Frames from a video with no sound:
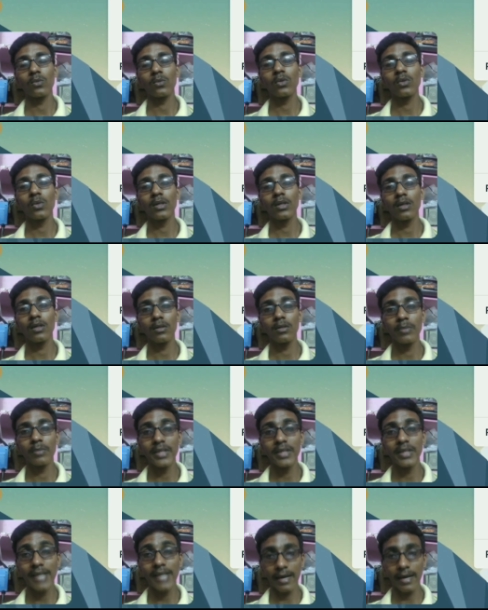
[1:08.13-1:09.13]
you will
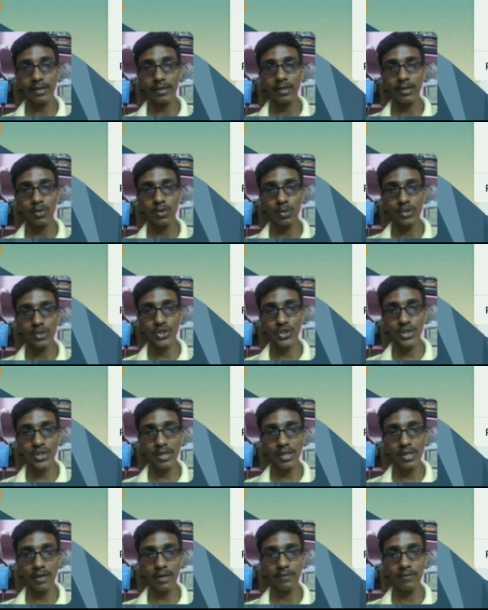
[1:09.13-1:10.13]
be directed to a g
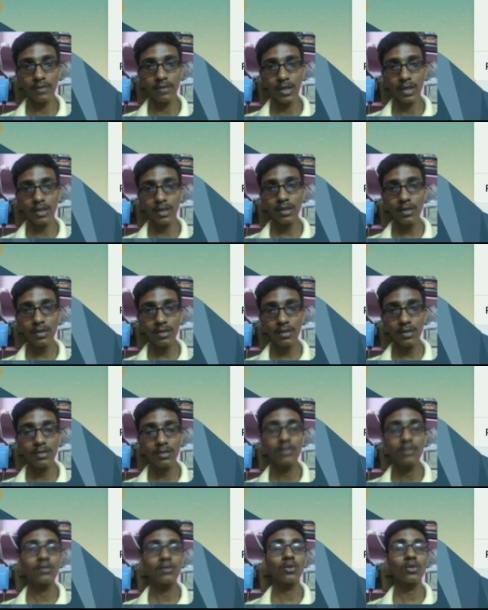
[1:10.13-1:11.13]
drive link
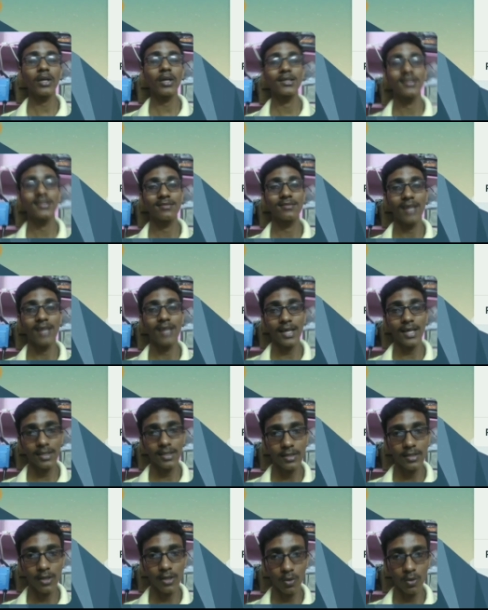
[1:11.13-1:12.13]
you can just
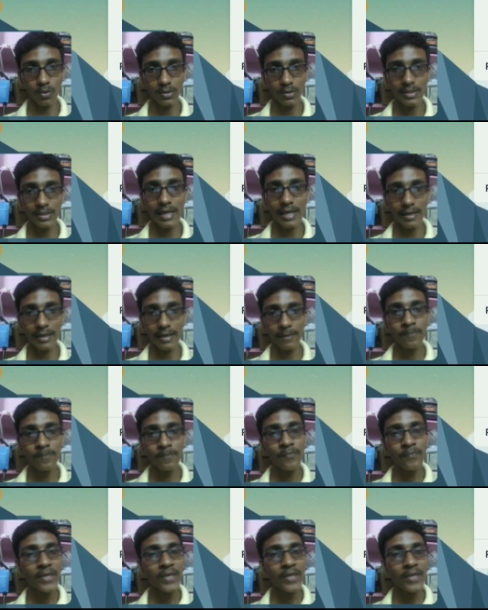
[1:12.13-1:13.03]
directly download that